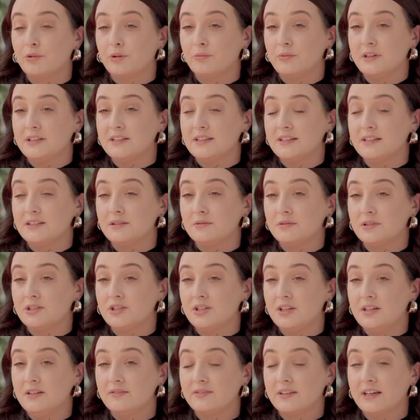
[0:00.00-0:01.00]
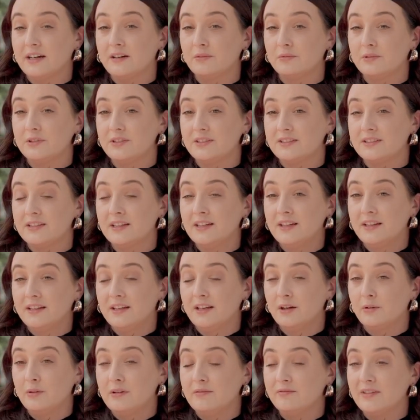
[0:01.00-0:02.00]
what we did to achieve that was
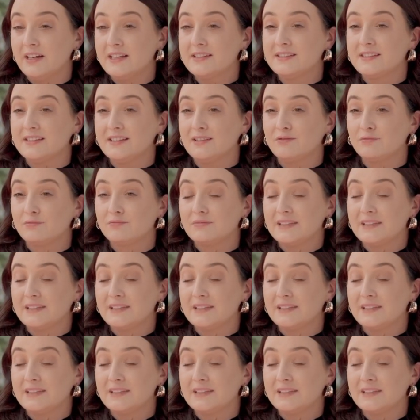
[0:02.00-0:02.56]
you know we invested in